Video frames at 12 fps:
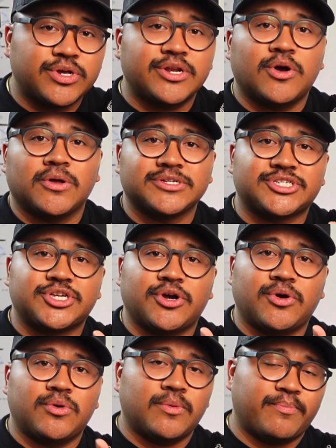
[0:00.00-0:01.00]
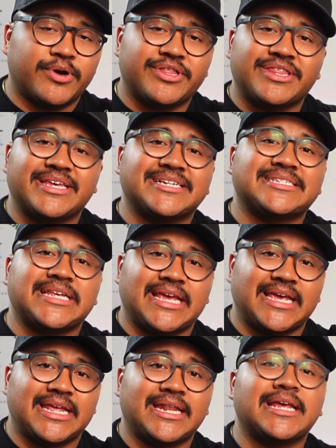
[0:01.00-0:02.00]
can also put this
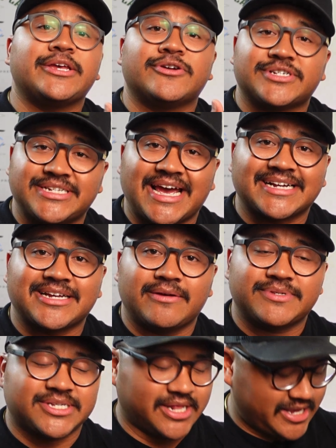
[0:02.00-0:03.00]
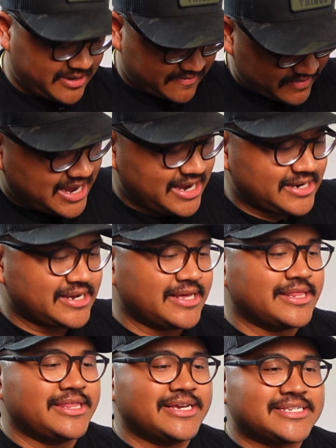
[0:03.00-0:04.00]
in your Snacktime Sling. And
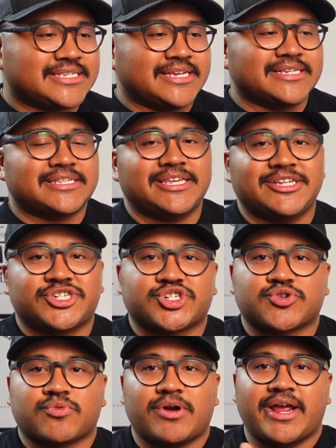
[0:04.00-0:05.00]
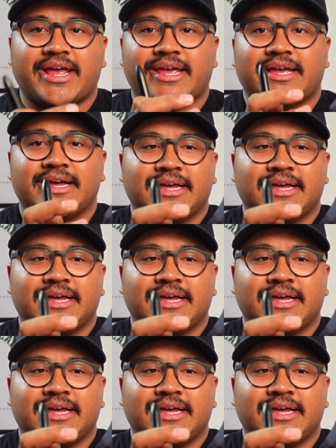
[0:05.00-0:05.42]
this is the tray